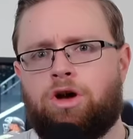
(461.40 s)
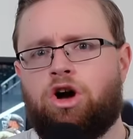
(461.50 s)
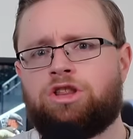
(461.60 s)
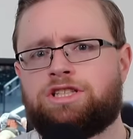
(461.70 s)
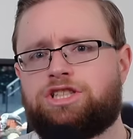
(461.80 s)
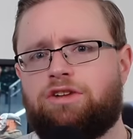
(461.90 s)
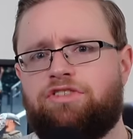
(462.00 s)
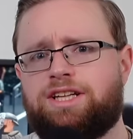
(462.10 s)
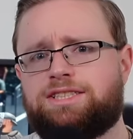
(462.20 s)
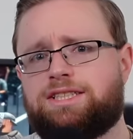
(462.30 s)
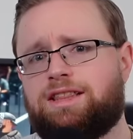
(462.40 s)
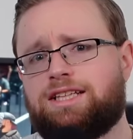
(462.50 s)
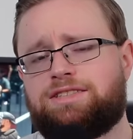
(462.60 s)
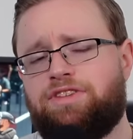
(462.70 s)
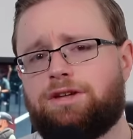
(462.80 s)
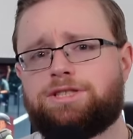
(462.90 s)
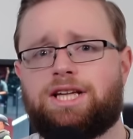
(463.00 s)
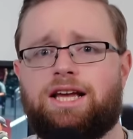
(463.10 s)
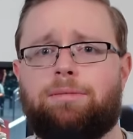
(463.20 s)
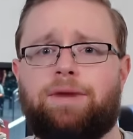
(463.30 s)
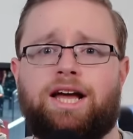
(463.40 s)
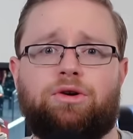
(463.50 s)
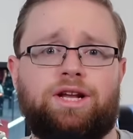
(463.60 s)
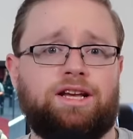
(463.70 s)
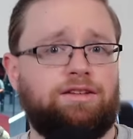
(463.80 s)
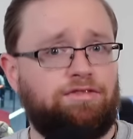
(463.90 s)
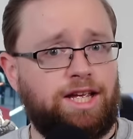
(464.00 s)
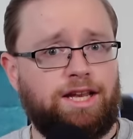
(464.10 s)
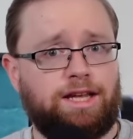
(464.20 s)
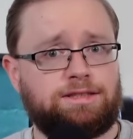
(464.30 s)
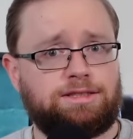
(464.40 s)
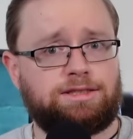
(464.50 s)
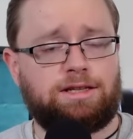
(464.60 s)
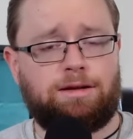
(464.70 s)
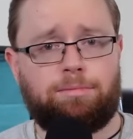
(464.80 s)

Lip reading: On the surface, this feels like a minor inconvenience.